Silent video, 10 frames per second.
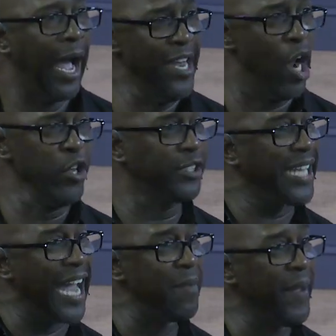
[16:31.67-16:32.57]
I know you're
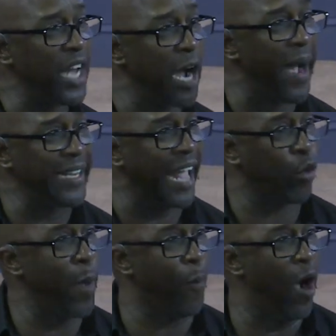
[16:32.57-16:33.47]
tired of me talking about that
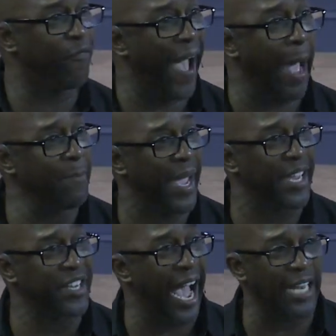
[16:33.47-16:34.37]
$3.5
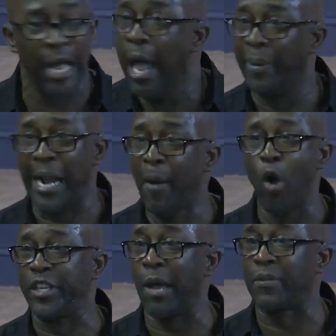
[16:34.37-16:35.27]
million, but I'm
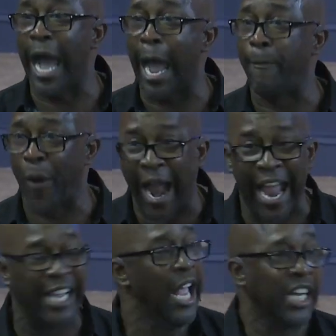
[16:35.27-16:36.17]
going to give God praise